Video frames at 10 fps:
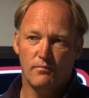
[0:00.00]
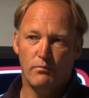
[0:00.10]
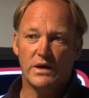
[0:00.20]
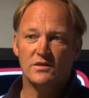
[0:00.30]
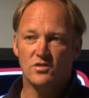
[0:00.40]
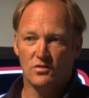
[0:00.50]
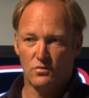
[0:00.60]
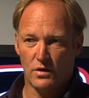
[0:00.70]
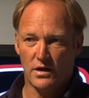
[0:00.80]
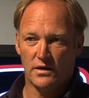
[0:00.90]
based on the
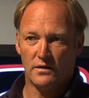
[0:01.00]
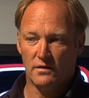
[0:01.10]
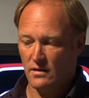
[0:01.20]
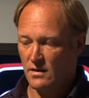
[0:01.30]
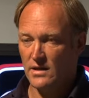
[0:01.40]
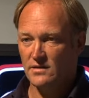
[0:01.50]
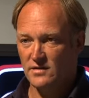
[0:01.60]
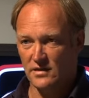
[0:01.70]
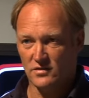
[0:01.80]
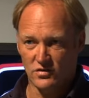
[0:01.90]
way this
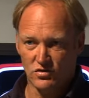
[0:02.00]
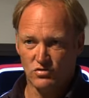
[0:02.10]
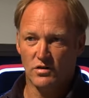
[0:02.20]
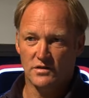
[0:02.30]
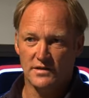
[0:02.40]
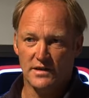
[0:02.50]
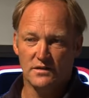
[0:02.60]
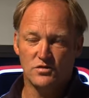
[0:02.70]
is constructed and the